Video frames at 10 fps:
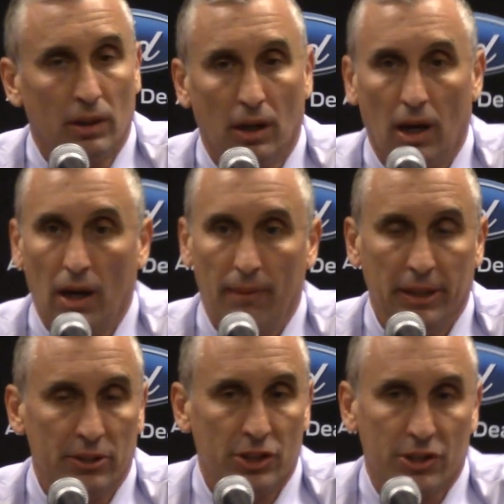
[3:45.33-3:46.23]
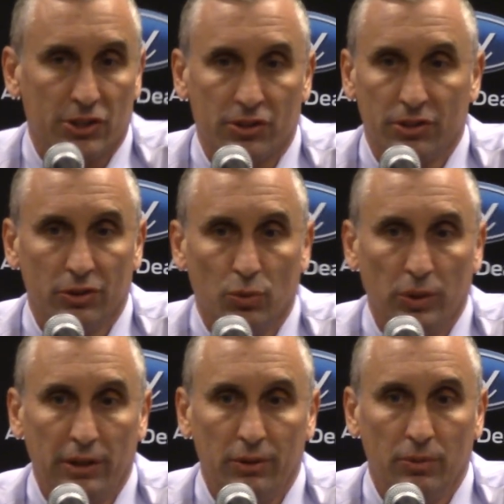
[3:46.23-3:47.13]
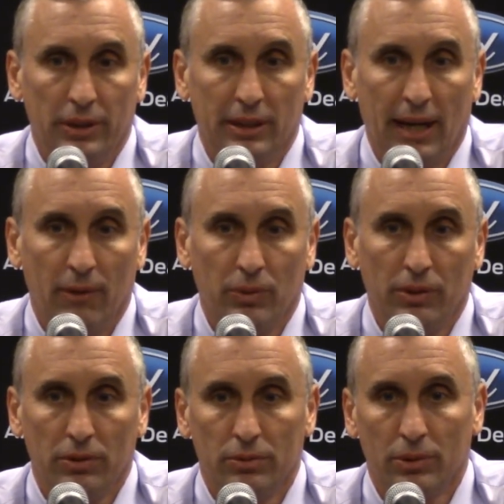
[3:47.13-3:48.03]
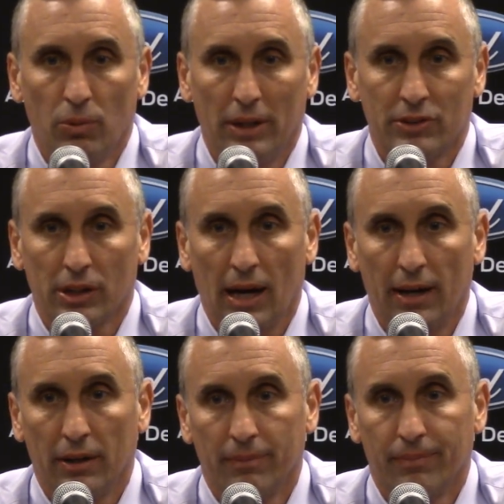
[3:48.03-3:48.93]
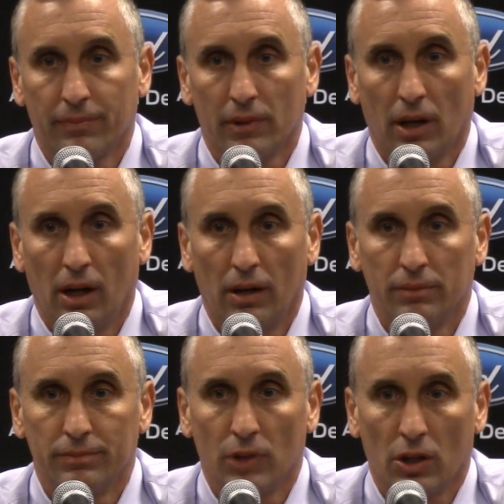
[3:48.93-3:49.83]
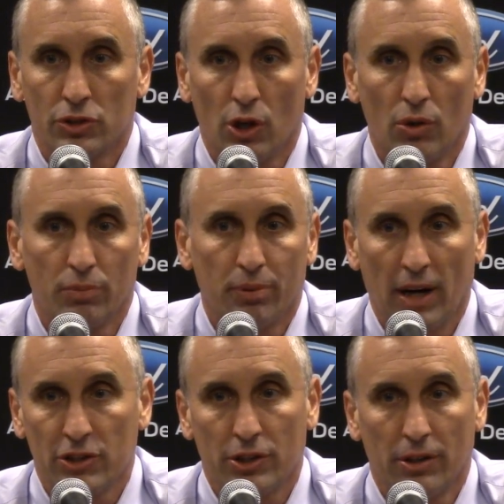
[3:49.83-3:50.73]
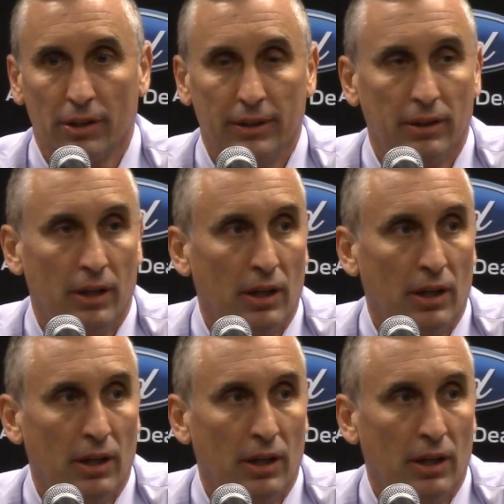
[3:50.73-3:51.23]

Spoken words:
I mean, it's just we went to kind of our zone pressure and